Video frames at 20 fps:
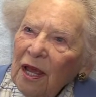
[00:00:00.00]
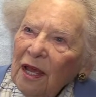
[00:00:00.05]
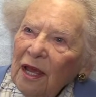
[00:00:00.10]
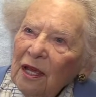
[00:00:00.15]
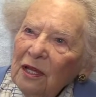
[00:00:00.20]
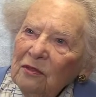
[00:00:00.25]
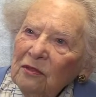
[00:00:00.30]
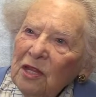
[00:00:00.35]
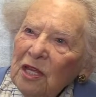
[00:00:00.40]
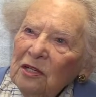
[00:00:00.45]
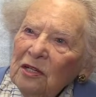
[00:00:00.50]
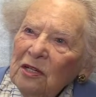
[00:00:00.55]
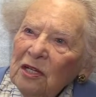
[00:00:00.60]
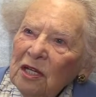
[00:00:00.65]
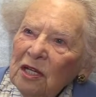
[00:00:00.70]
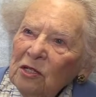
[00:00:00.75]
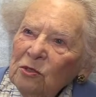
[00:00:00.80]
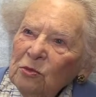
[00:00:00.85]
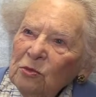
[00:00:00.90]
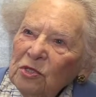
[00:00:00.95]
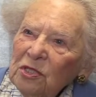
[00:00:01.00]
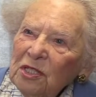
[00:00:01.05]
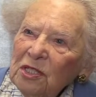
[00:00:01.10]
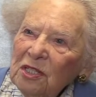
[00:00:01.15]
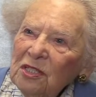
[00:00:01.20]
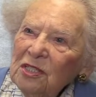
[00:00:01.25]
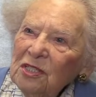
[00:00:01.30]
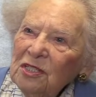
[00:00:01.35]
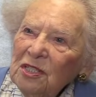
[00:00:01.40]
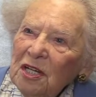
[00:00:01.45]
And then it was
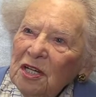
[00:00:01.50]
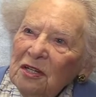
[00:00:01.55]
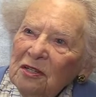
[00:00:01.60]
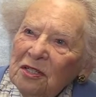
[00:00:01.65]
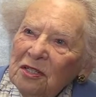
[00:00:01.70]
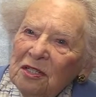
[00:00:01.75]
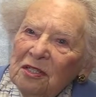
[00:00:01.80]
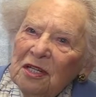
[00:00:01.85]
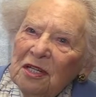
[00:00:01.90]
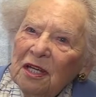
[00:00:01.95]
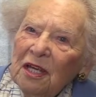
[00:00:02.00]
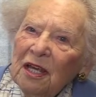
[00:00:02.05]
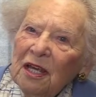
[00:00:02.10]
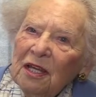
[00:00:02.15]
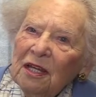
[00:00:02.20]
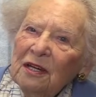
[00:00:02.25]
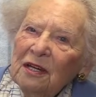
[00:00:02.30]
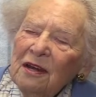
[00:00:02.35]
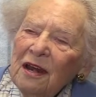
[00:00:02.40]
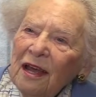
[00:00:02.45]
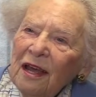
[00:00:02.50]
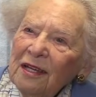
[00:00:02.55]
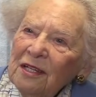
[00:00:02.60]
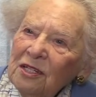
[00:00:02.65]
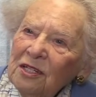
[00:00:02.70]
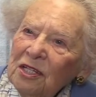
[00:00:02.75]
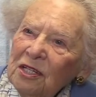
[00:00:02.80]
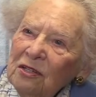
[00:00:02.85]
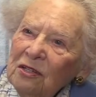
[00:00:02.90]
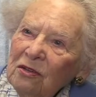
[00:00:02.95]
extended in
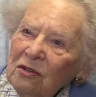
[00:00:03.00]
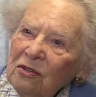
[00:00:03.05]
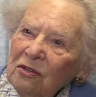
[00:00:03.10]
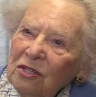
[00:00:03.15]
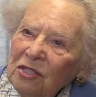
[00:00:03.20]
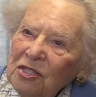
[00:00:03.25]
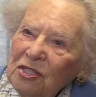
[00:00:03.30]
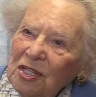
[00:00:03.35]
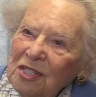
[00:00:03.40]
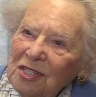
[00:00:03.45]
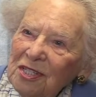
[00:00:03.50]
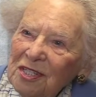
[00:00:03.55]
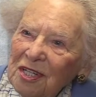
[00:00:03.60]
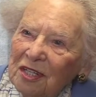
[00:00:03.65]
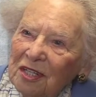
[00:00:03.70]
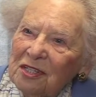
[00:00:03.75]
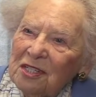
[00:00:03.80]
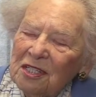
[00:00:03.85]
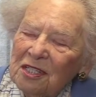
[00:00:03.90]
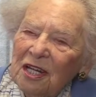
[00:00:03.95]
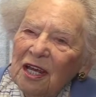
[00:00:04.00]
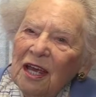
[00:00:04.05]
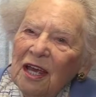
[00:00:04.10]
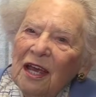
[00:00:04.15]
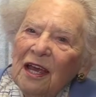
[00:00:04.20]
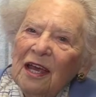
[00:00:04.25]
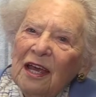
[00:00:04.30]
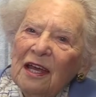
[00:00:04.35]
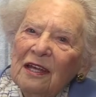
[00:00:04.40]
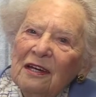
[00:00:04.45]
1936,
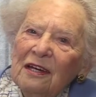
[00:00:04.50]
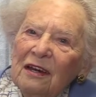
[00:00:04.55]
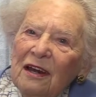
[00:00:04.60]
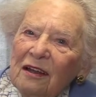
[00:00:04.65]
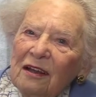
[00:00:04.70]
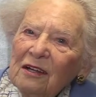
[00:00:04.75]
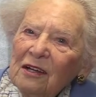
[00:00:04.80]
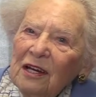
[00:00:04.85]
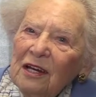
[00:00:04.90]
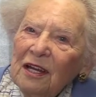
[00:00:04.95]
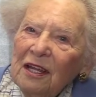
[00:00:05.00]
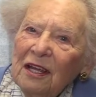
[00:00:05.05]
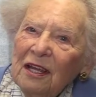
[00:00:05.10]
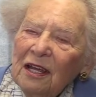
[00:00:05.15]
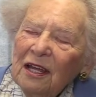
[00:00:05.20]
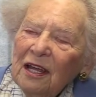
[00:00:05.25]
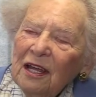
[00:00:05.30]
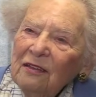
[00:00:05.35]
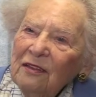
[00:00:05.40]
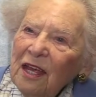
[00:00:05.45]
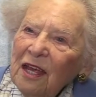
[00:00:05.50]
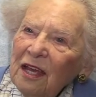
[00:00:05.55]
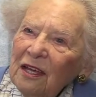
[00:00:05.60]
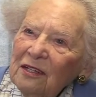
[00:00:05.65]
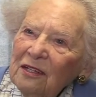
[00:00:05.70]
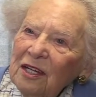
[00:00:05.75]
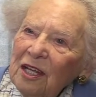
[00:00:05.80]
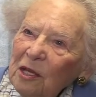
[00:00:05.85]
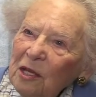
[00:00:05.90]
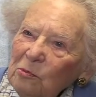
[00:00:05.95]
and luckily they
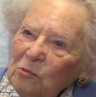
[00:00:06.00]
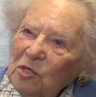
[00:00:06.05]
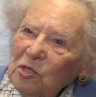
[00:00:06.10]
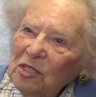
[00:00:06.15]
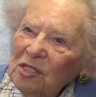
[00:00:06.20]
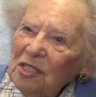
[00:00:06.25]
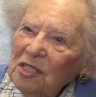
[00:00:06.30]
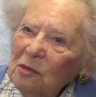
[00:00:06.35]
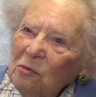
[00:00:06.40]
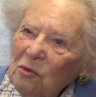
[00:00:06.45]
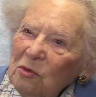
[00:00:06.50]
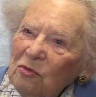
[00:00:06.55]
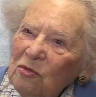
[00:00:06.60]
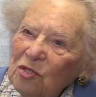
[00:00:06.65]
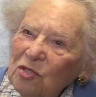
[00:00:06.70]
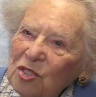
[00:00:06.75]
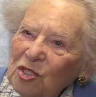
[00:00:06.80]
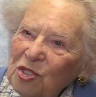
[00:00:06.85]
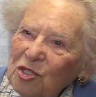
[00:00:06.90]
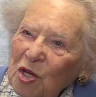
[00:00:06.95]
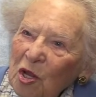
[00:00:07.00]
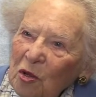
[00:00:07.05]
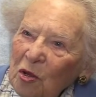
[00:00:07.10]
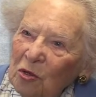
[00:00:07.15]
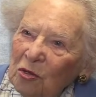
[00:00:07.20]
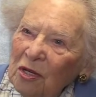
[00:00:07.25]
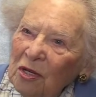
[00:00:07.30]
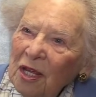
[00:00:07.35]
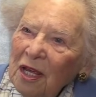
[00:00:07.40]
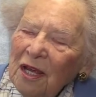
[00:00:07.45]
had kept some of the
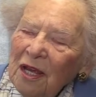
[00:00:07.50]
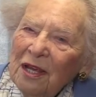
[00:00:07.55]
stone.